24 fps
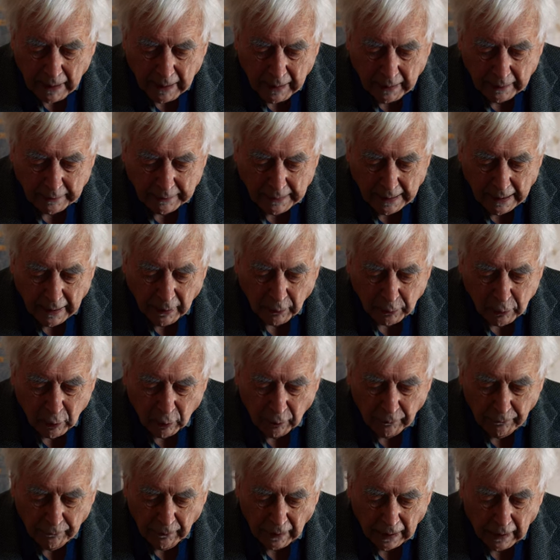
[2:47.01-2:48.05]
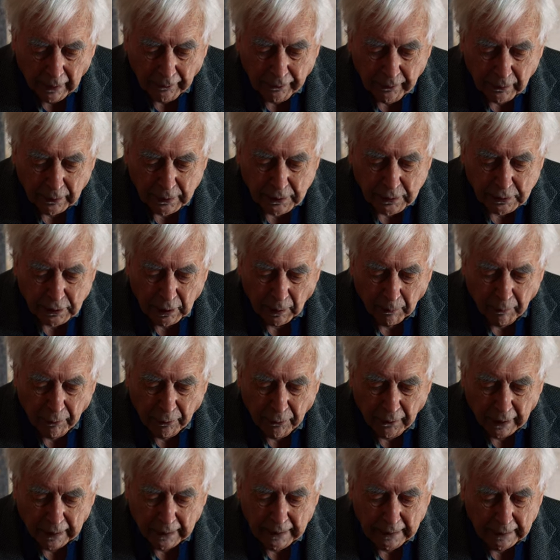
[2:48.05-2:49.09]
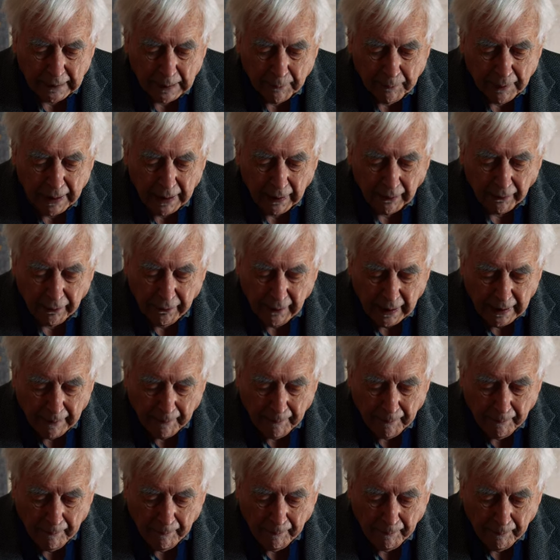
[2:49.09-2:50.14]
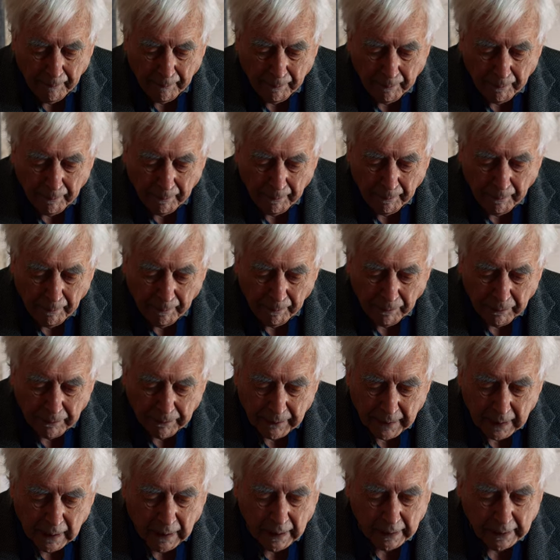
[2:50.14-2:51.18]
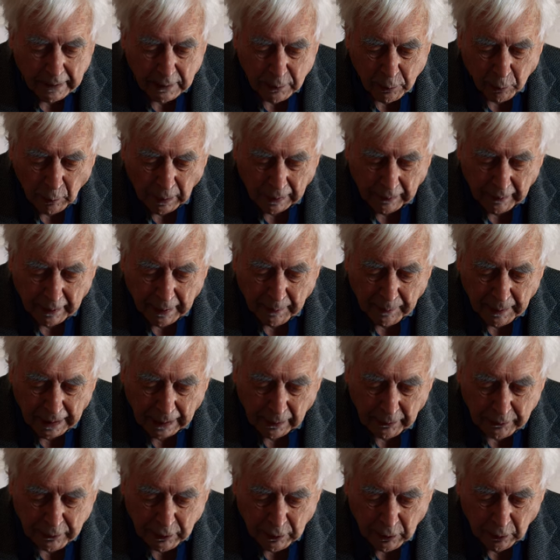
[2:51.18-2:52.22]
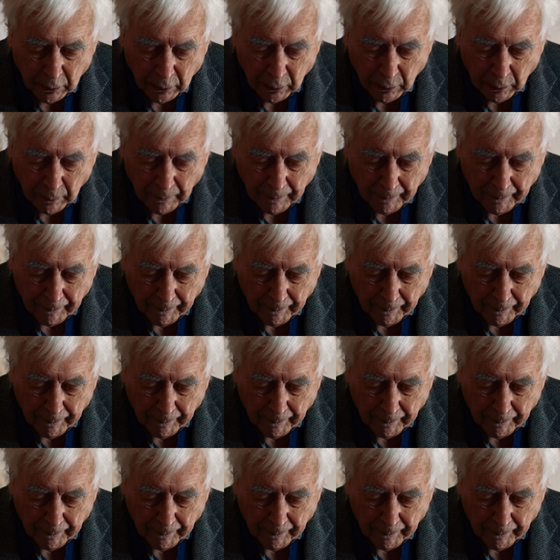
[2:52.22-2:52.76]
and now your father has stopped thinking about them and is worried about you.